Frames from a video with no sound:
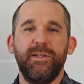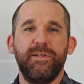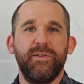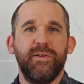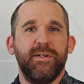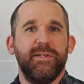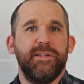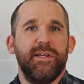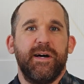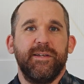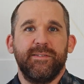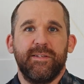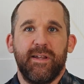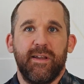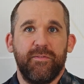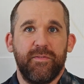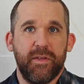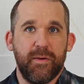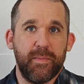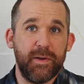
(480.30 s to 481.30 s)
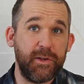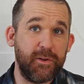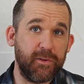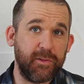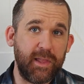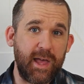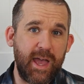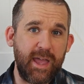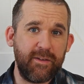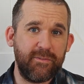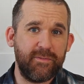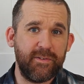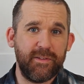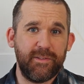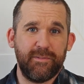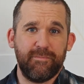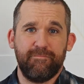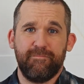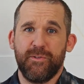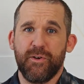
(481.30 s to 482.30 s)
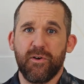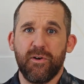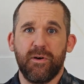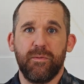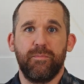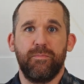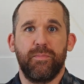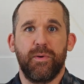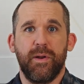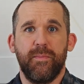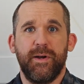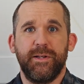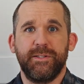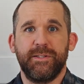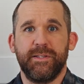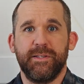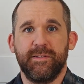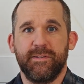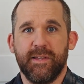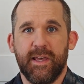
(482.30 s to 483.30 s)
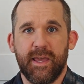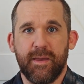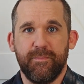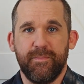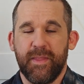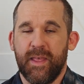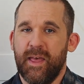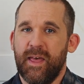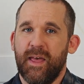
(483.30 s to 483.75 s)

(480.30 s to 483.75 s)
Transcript: been to a dozen of them in your life, and they're all pretty much the same.